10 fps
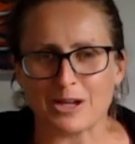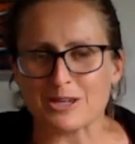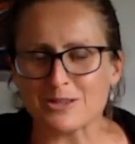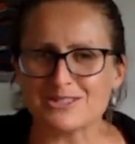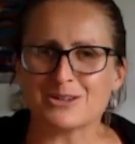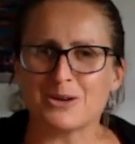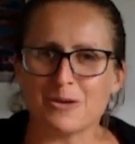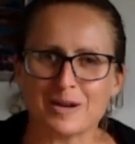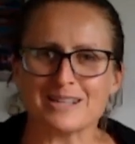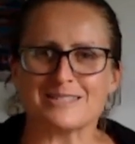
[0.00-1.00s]
I used to
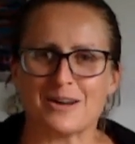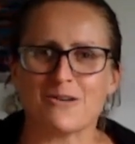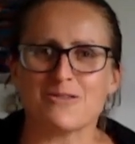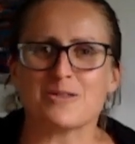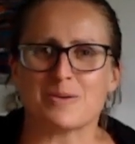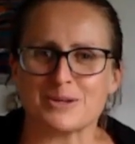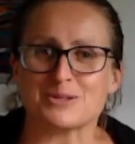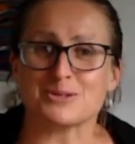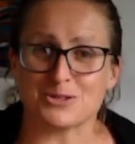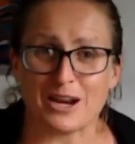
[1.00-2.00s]
call myself the
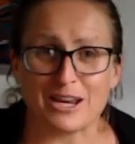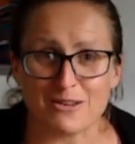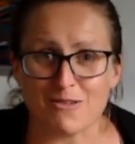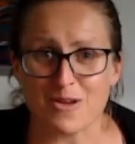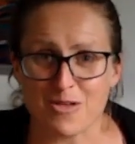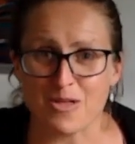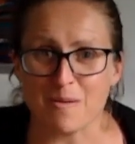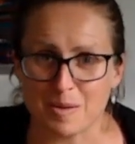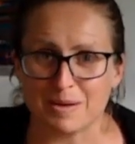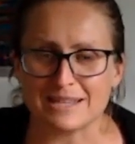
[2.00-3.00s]
personal trainer for your
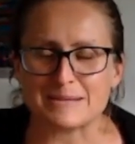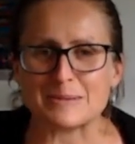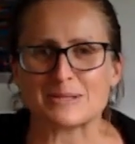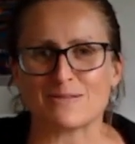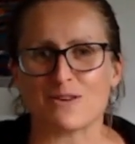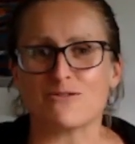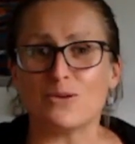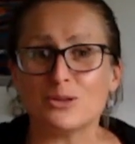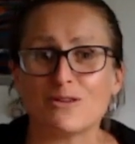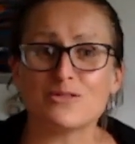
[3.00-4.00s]
Thermomix, because if you
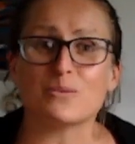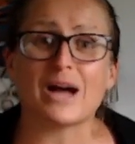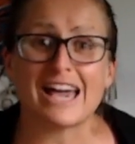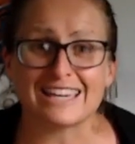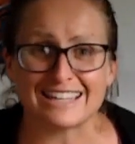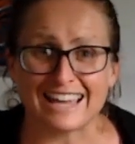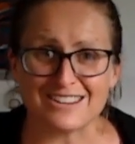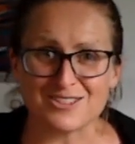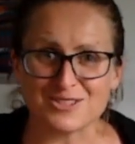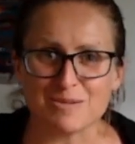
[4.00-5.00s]
fall off the wagon and
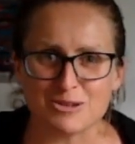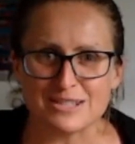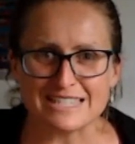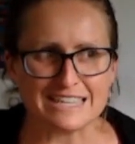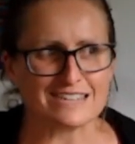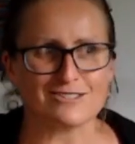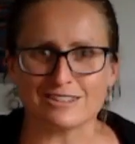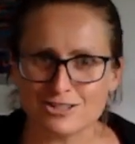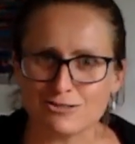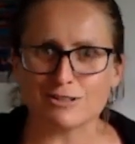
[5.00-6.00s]
you stop using it, you
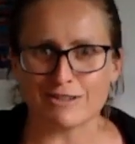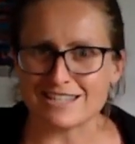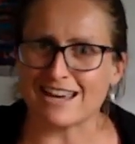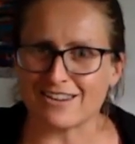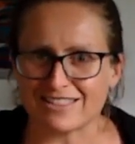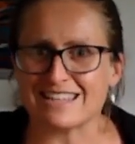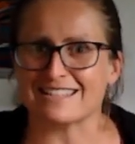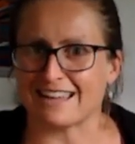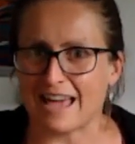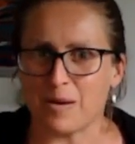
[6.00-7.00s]
literally reach out and go,
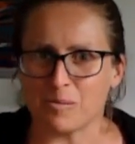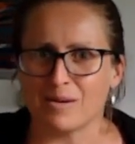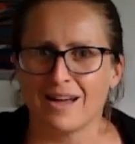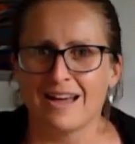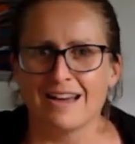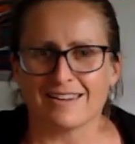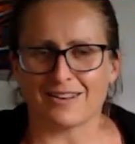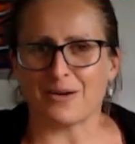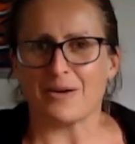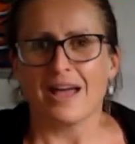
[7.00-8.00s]
Lisa, help, you
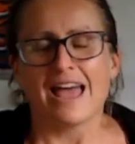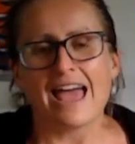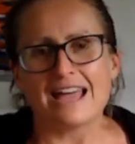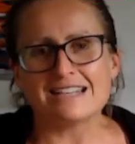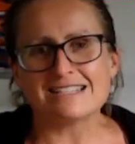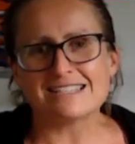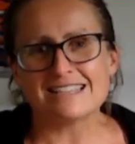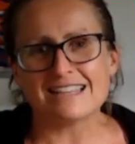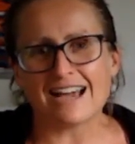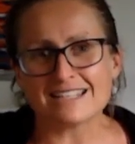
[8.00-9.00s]
know, and
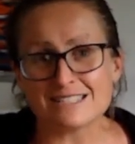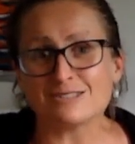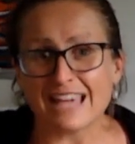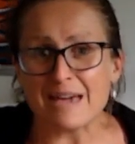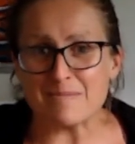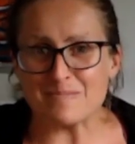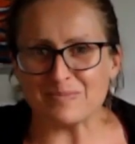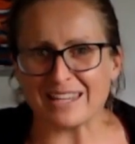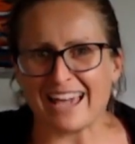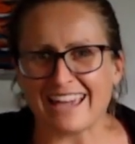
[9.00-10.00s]
I still am,
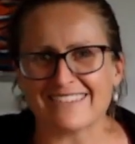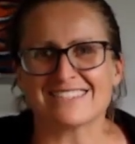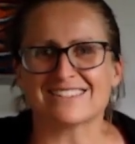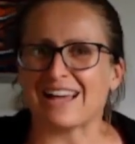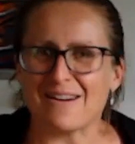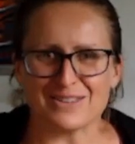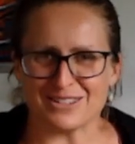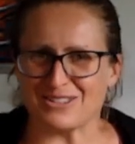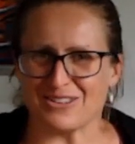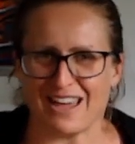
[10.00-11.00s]
okay? I'm still happy to
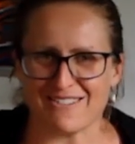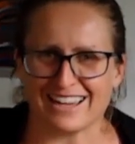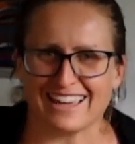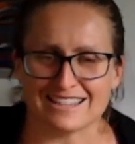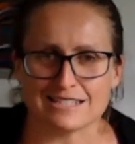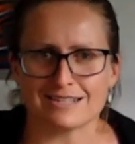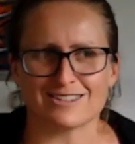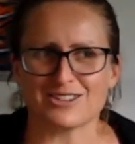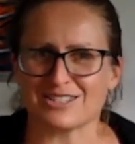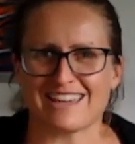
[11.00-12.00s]
do that regardless. I just
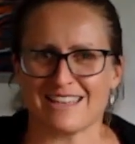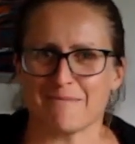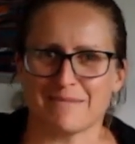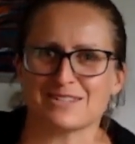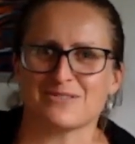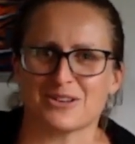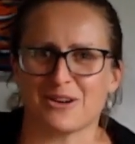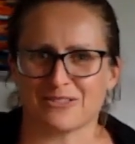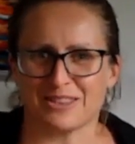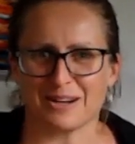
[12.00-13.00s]
don't say that much very
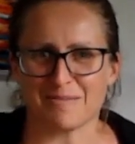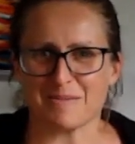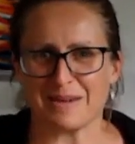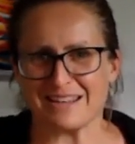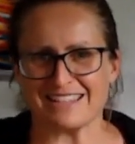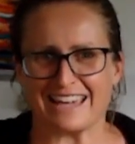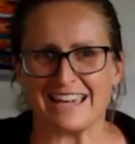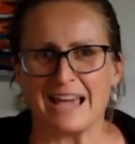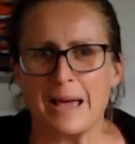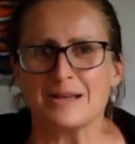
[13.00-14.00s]
often that I'm your
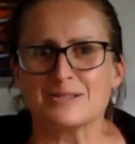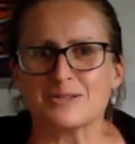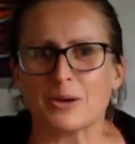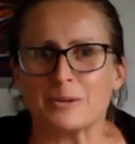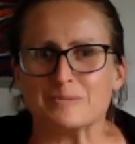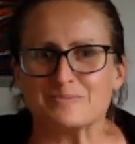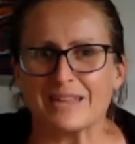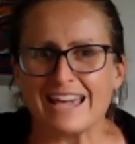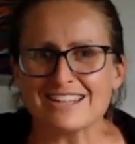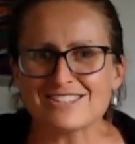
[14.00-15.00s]
PT. So,
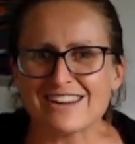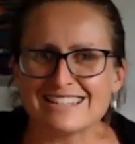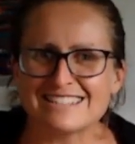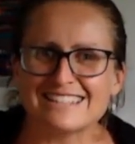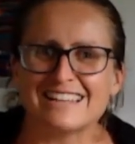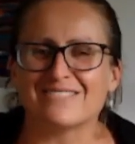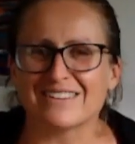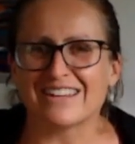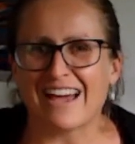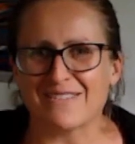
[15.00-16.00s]
hey, Tracy,
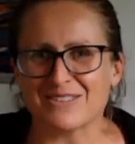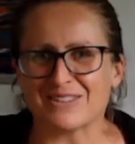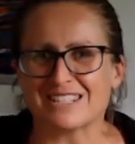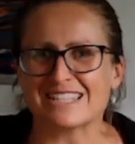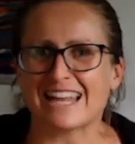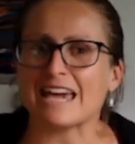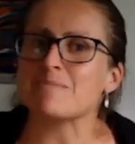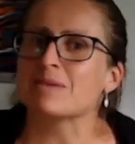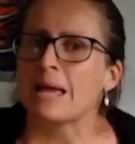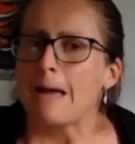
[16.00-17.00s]
lovely to have you on today.
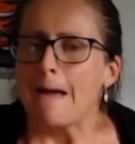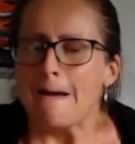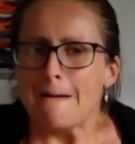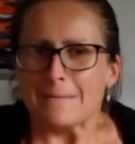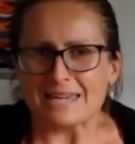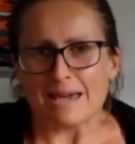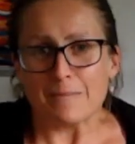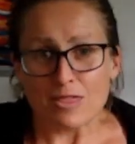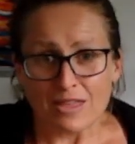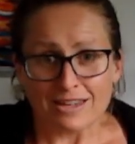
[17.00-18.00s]
But yeah,
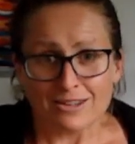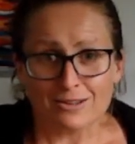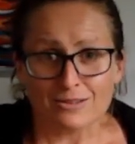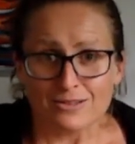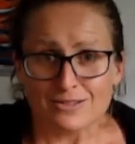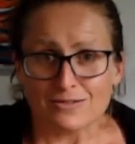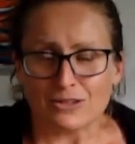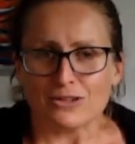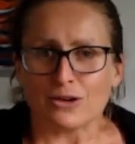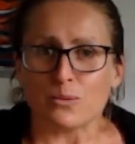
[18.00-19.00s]
but thank you to those of you.
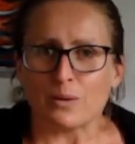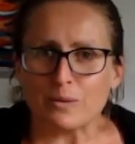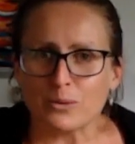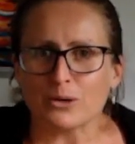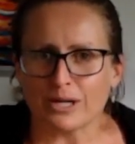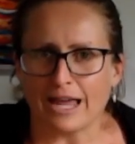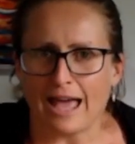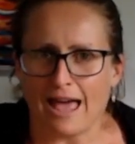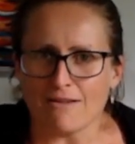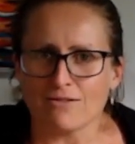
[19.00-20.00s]
You know, we wouldn't
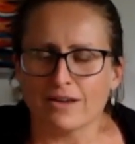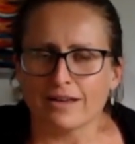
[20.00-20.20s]
have